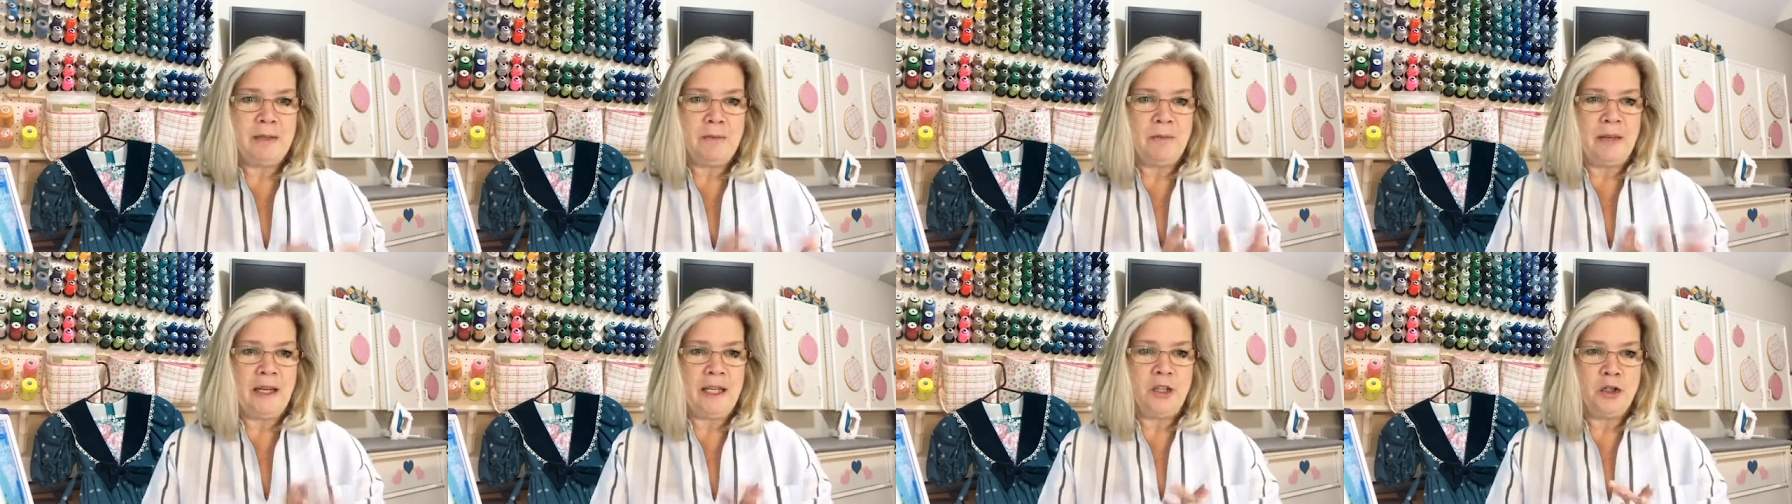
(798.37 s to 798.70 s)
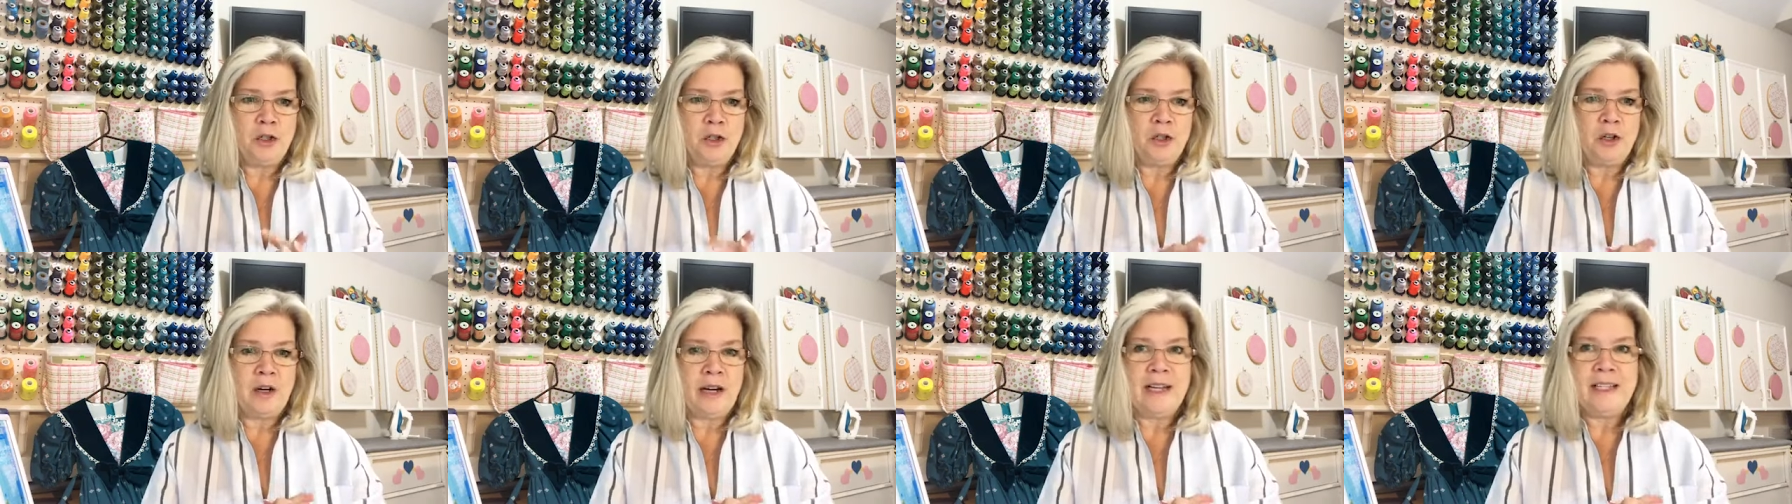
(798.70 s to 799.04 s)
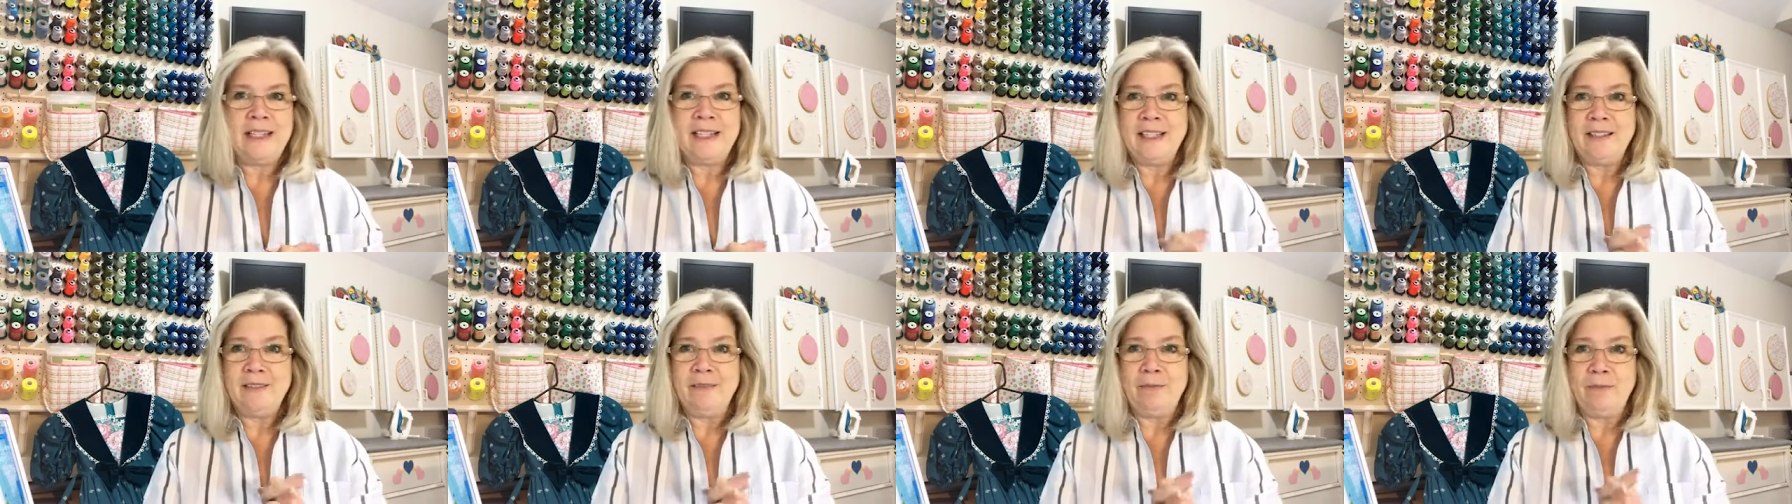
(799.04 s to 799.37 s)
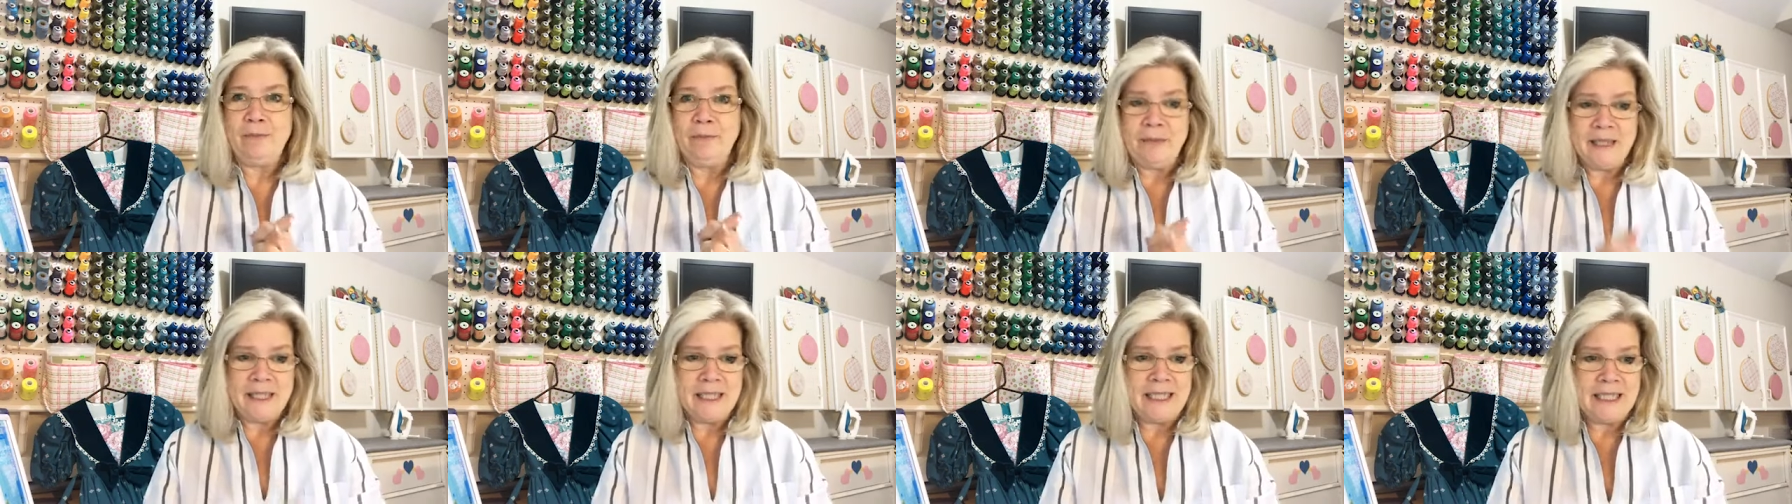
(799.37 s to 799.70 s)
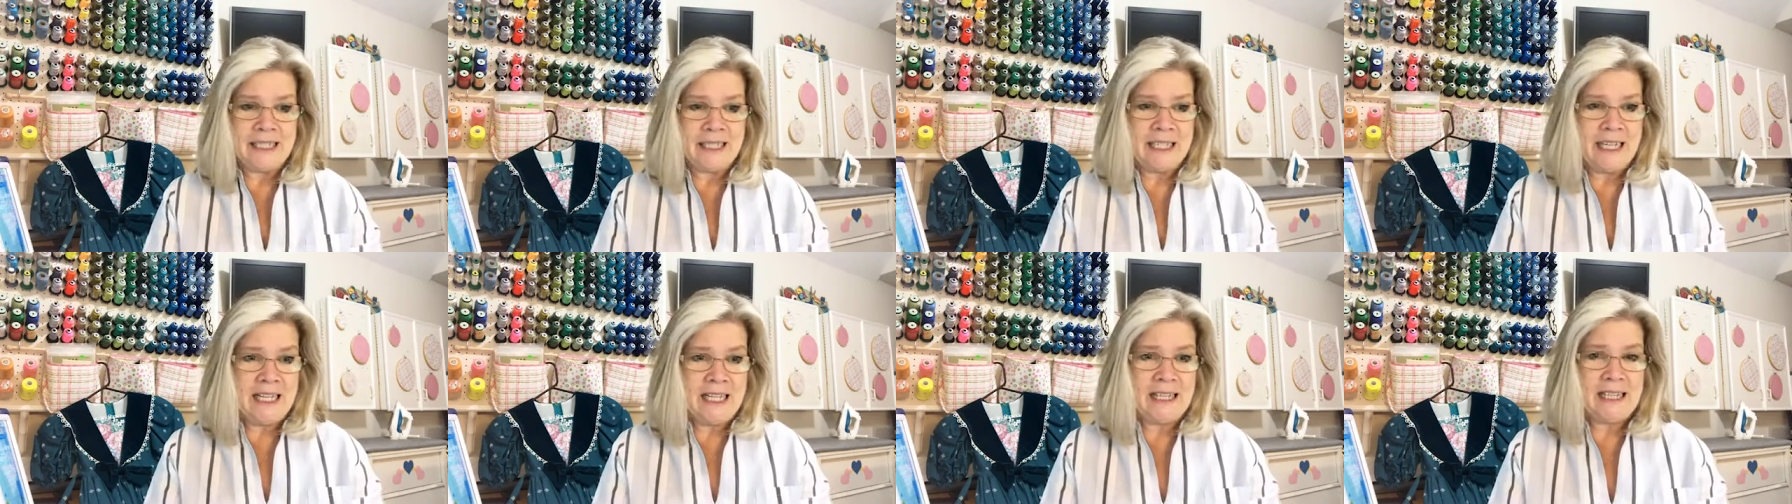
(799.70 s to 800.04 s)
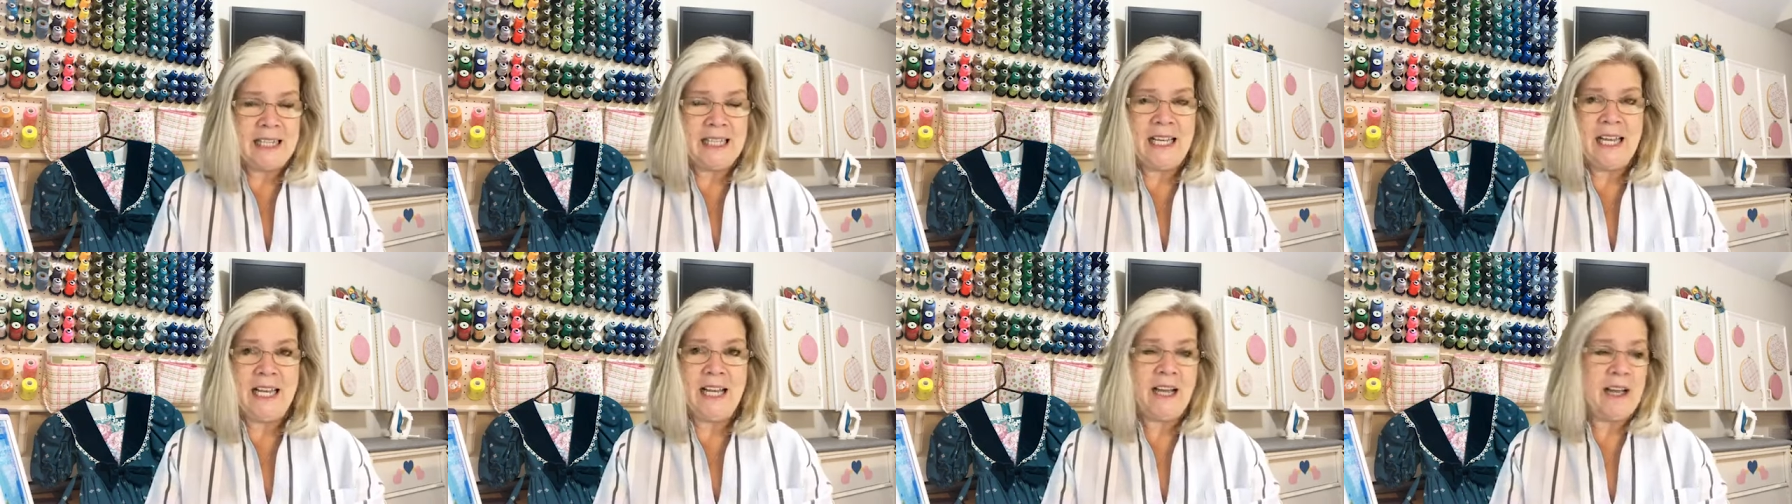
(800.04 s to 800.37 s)
to make sure I didn't miss
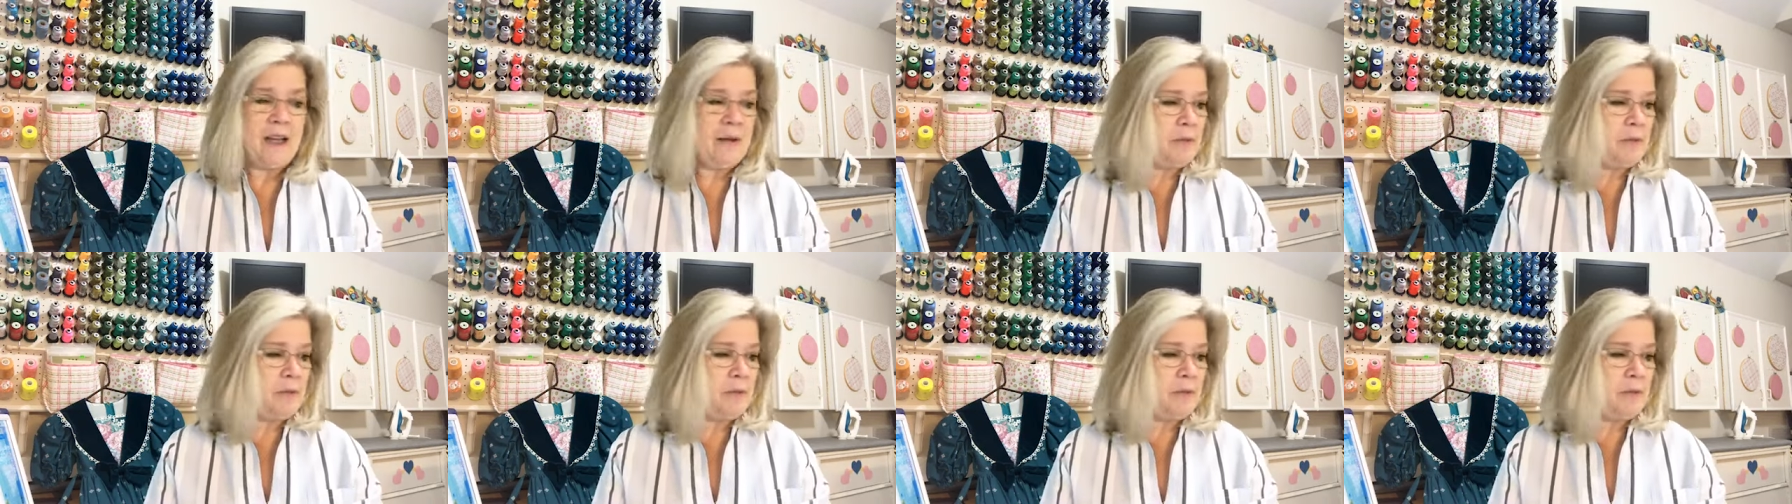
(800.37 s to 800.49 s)
anything.